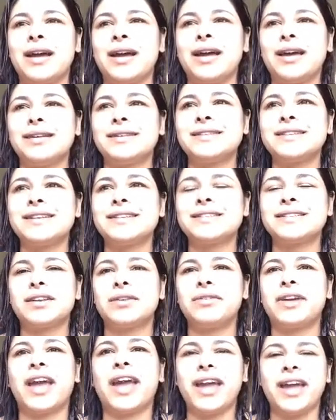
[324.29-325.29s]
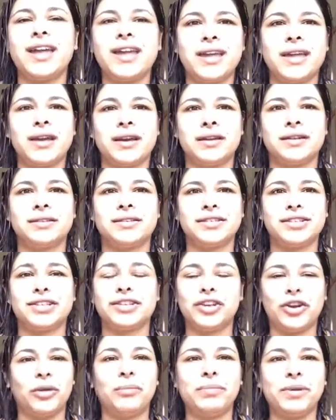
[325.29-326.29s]
And it's okay to
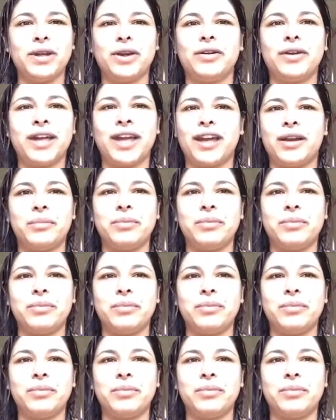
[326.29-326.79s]
not be okay.